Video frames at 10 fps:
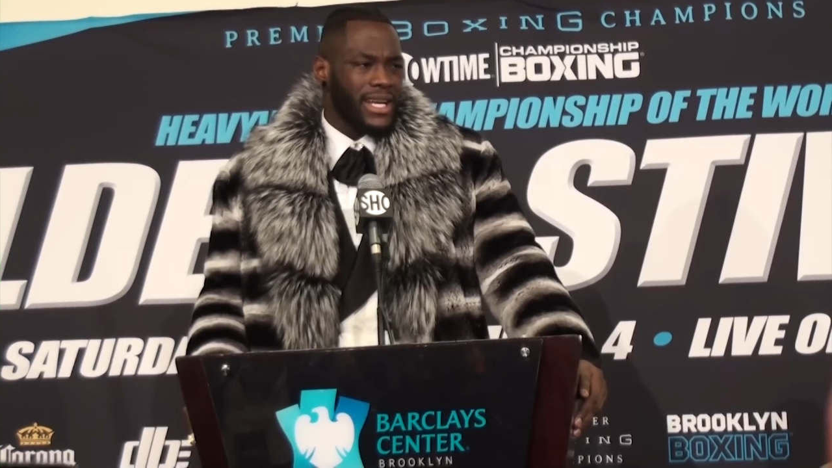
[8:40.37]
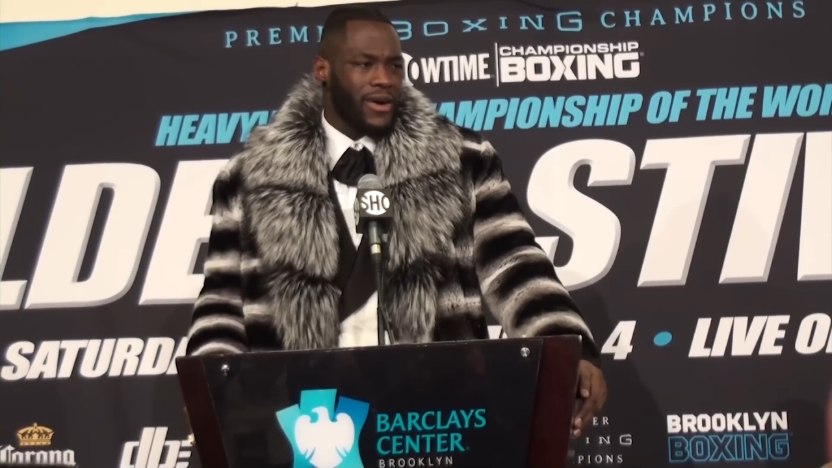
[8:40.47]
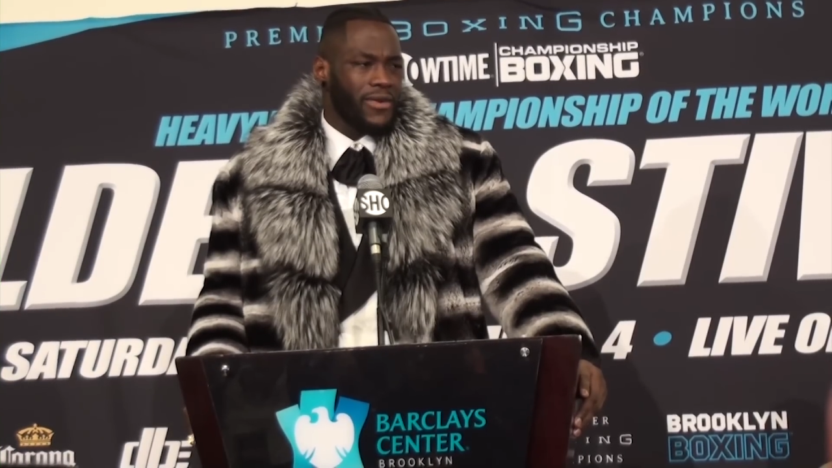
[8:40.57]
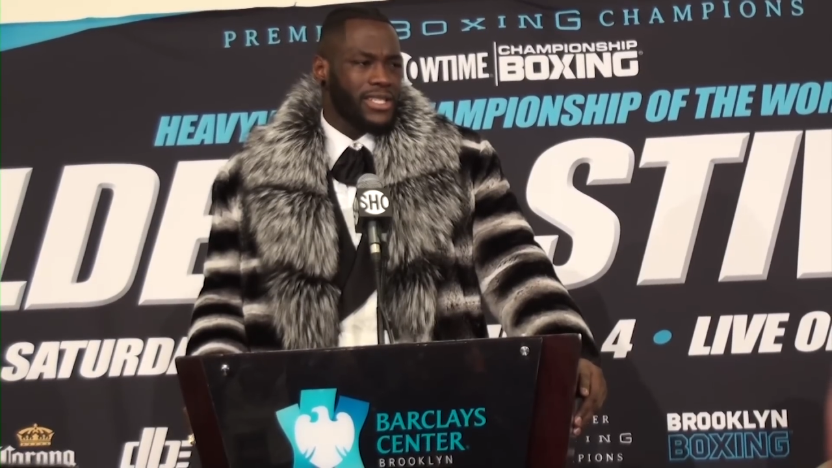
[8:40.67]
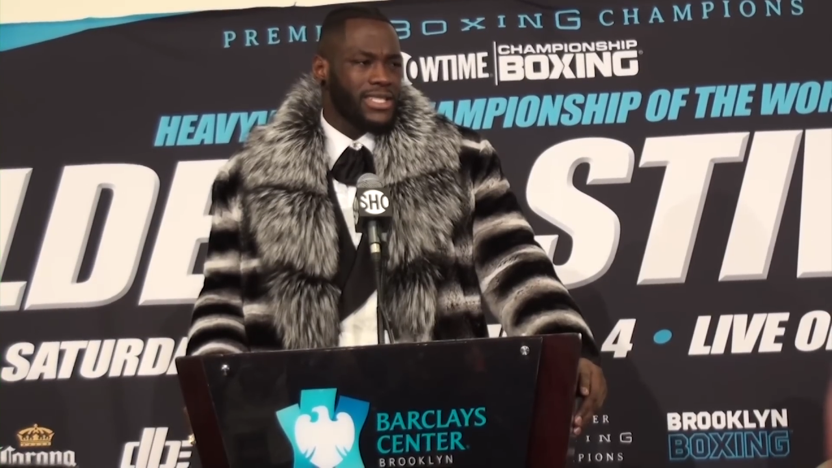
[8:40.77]
I
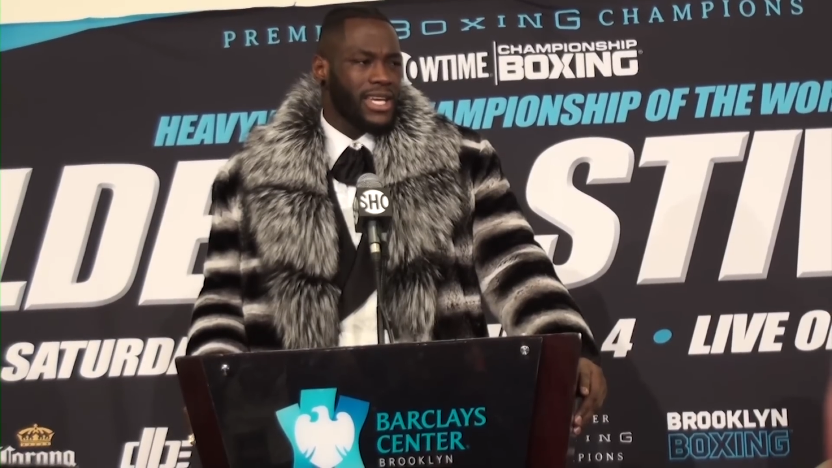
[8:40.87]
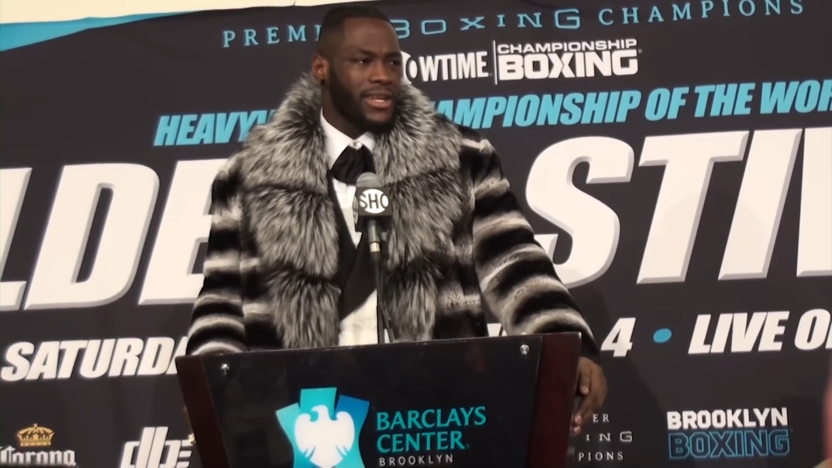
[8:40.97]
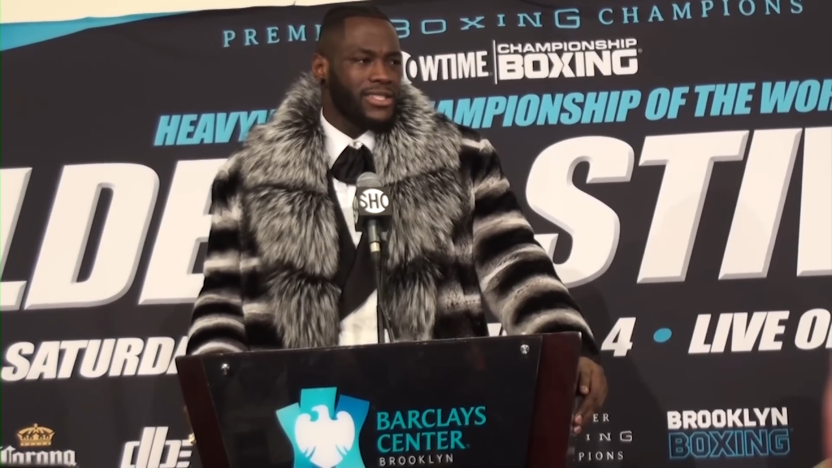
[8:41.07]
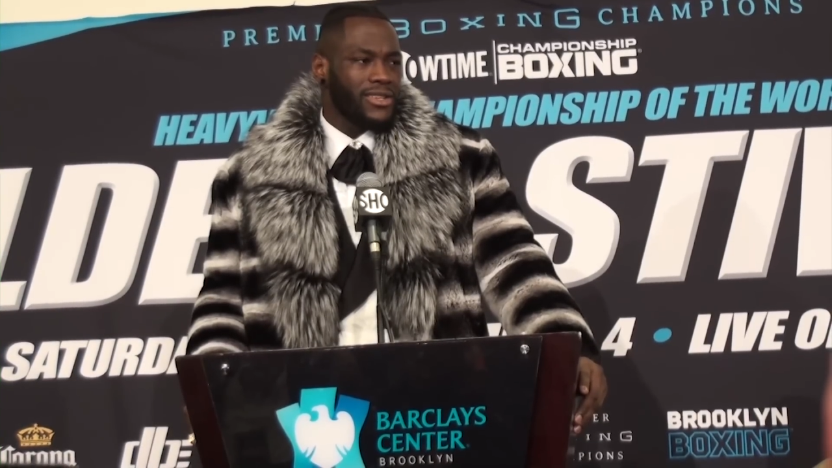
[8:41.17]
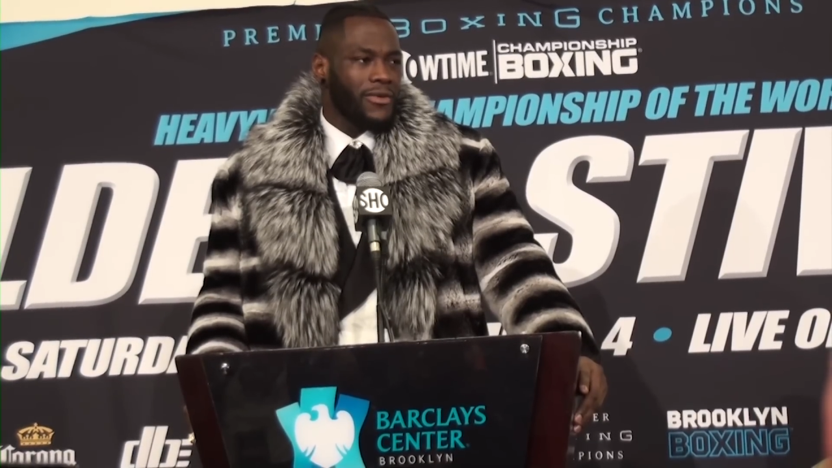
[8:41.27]
always tell
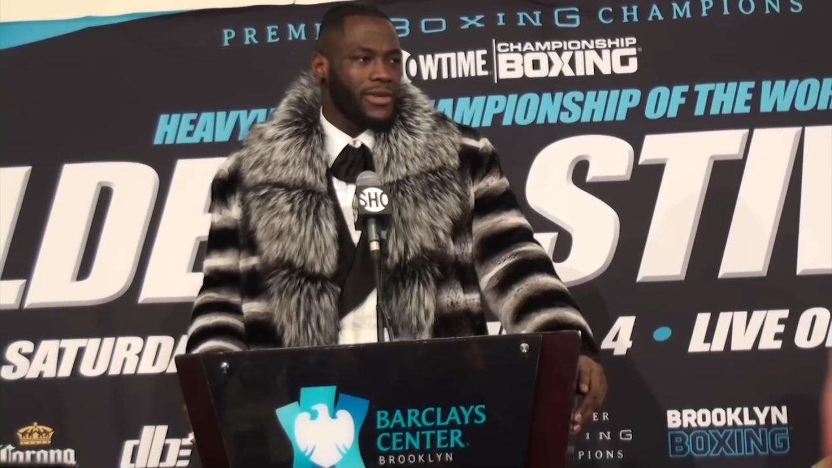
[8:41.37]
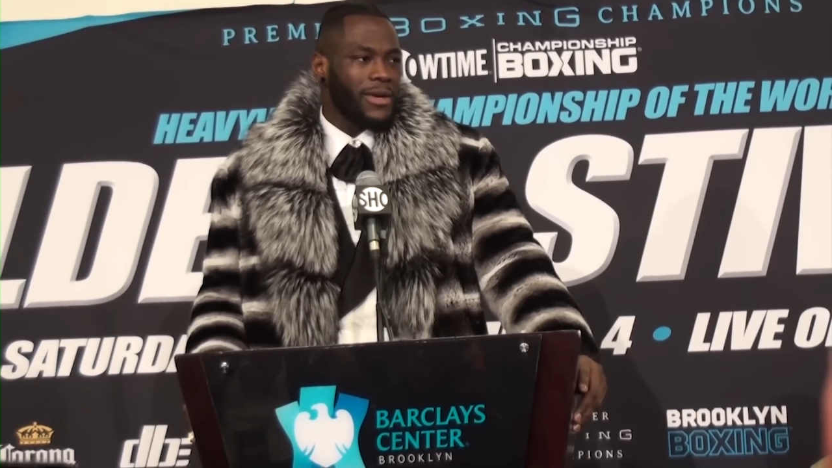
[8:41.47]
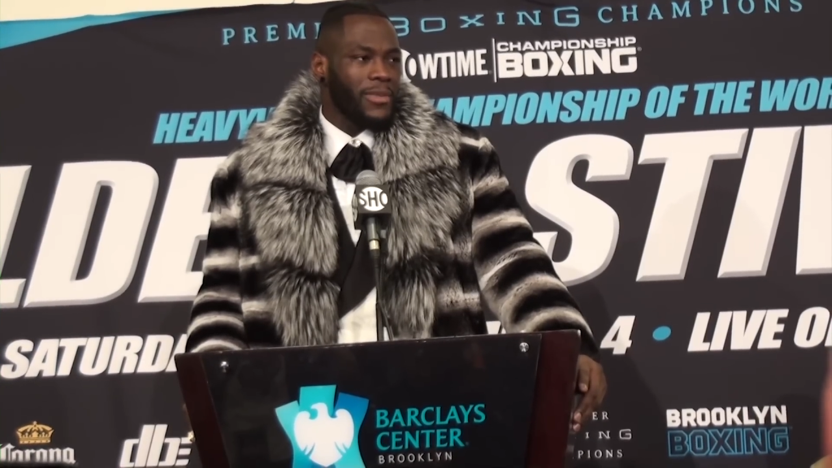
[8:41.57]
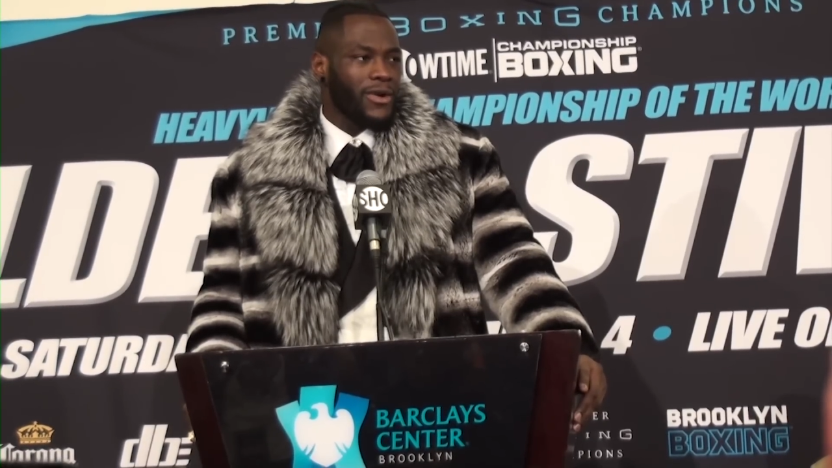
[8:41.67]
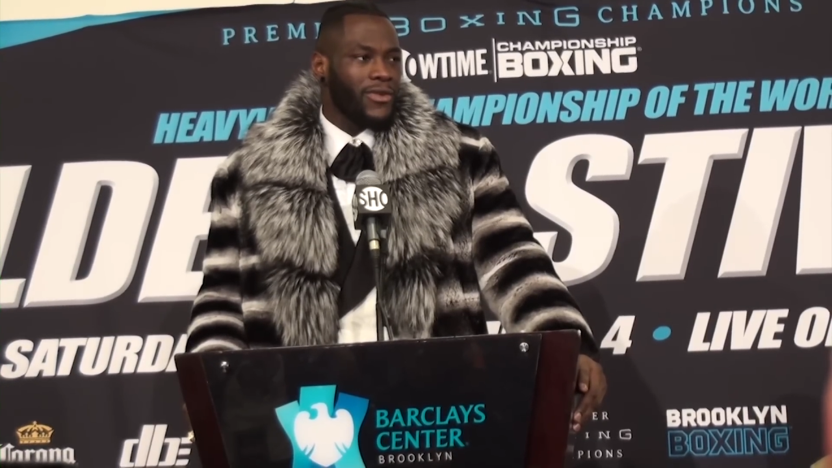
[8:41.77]
the story
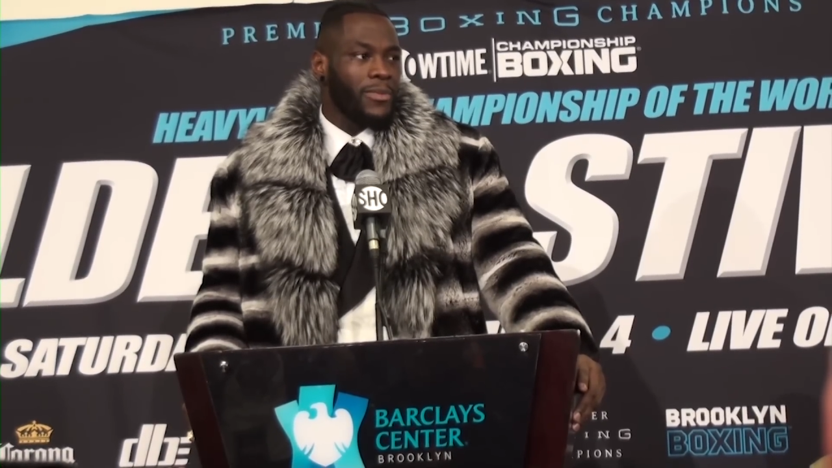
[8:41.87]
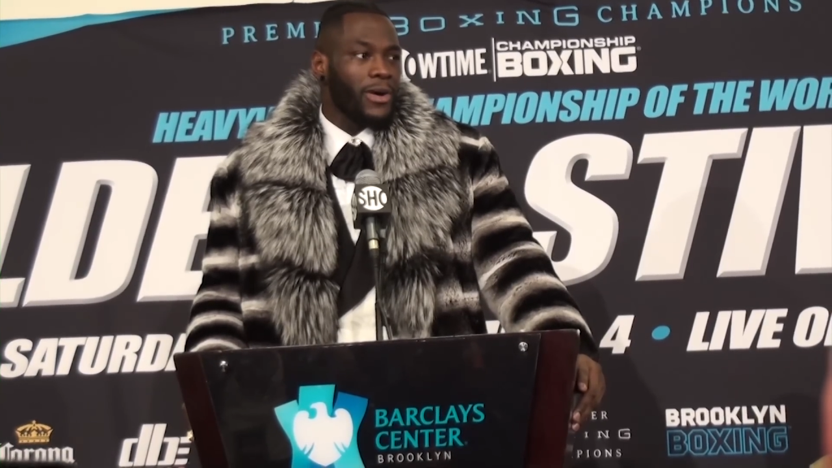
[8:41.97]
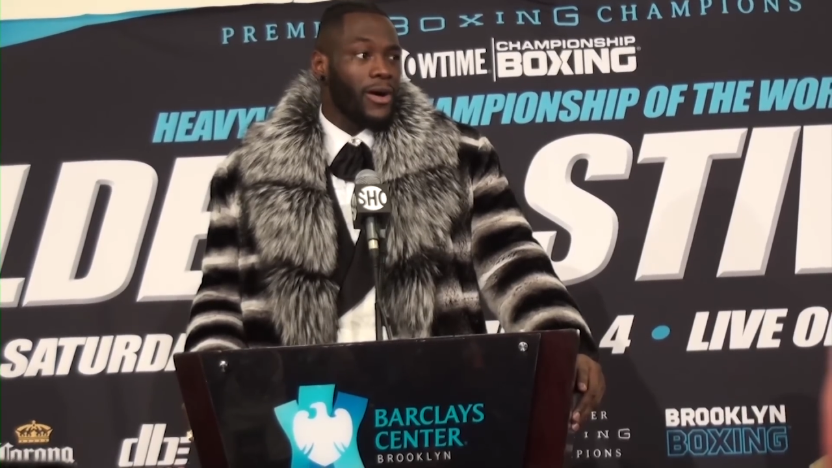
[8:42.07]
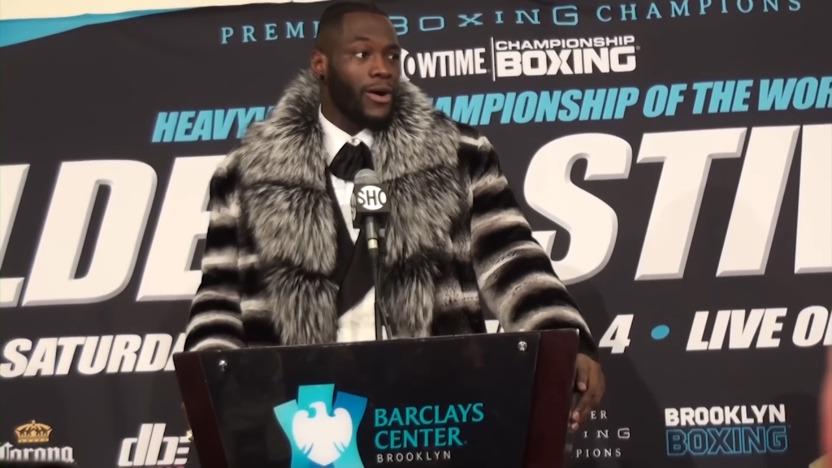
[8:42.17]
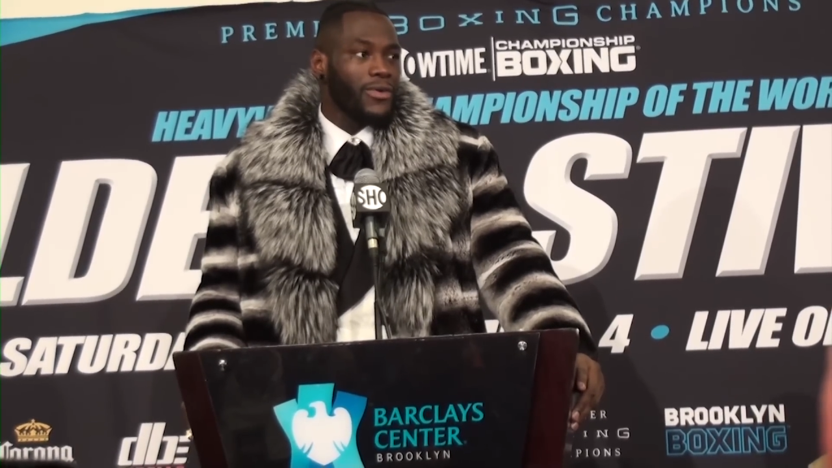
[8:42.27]
that my
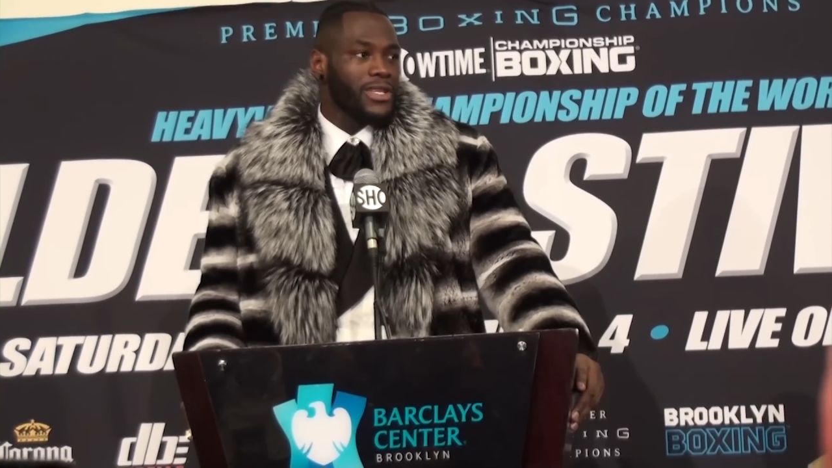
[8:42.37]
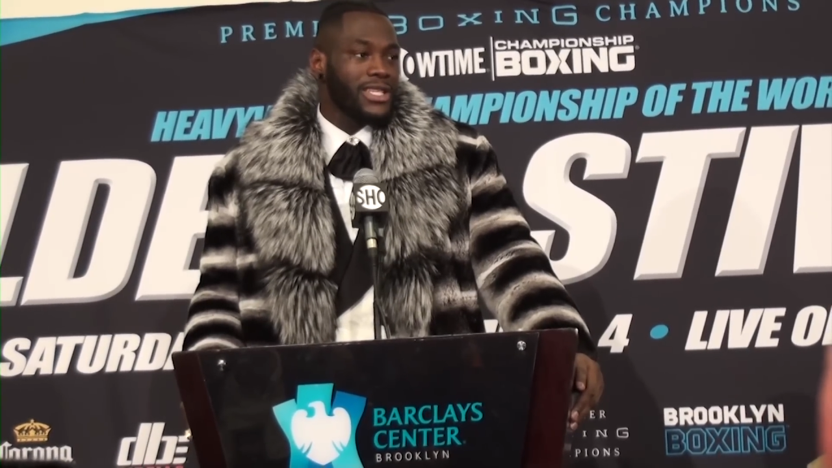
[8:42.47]
grandma always